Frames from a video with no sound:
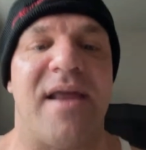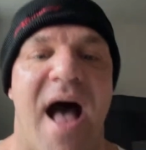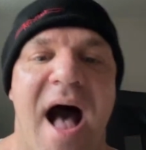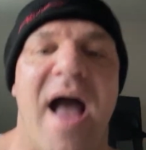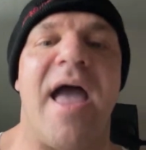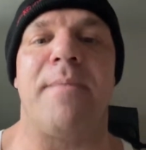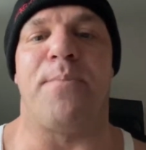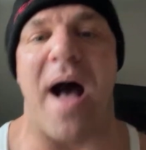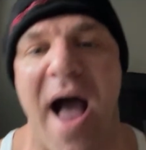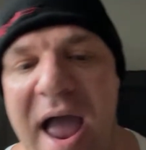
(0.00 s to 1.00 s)
I
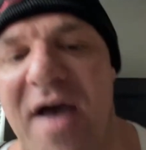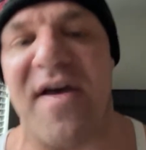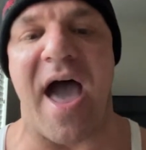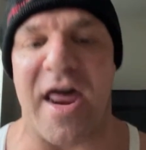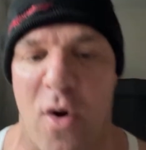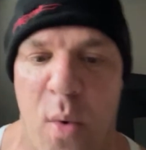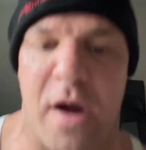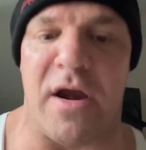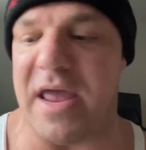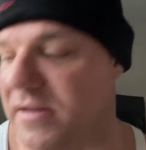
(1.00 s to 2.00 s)
have had it
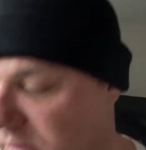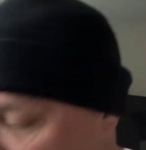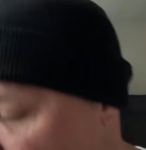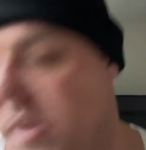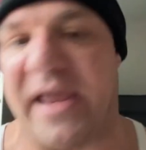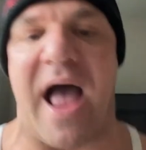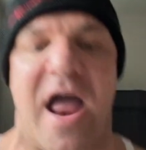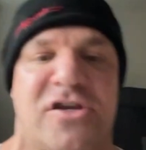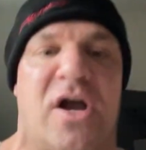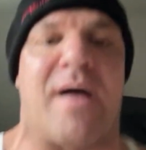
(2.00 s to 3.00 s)
where it literally, I
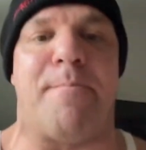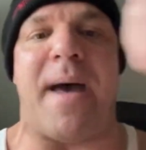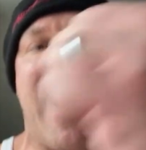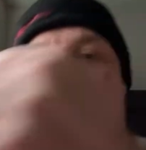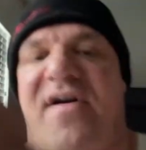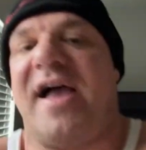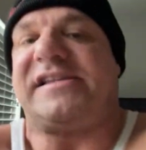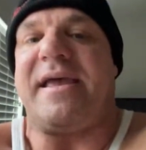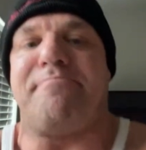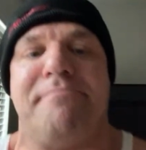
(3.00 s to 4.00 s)
took a bag of ice,
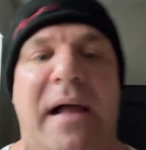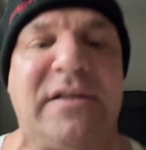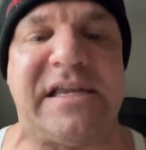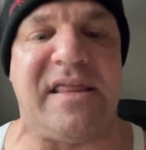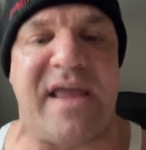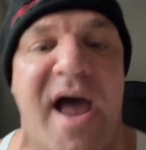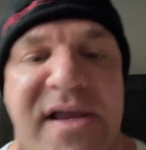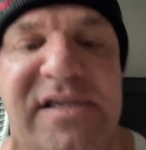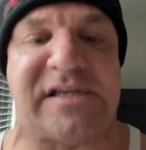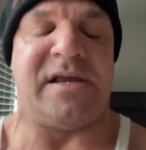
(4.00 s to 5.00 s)
it melted the
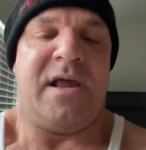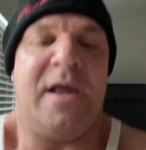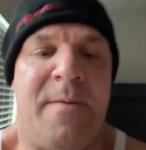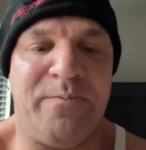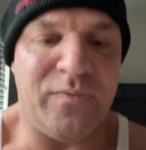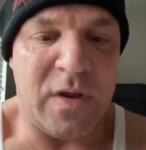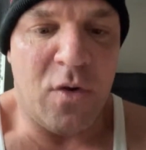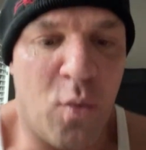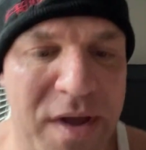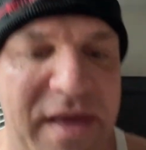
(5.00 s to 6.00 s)
ice
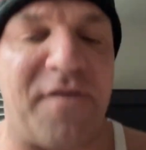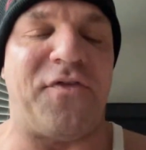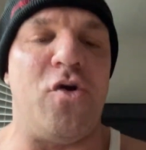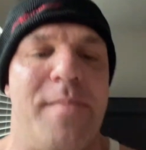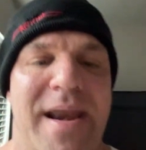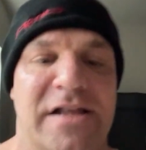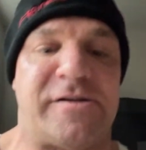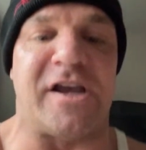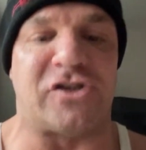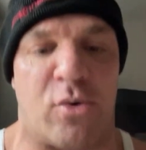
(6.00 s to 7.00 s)
within a few minutes
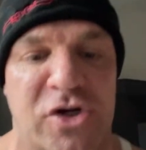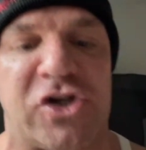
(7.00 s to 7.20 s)
because there was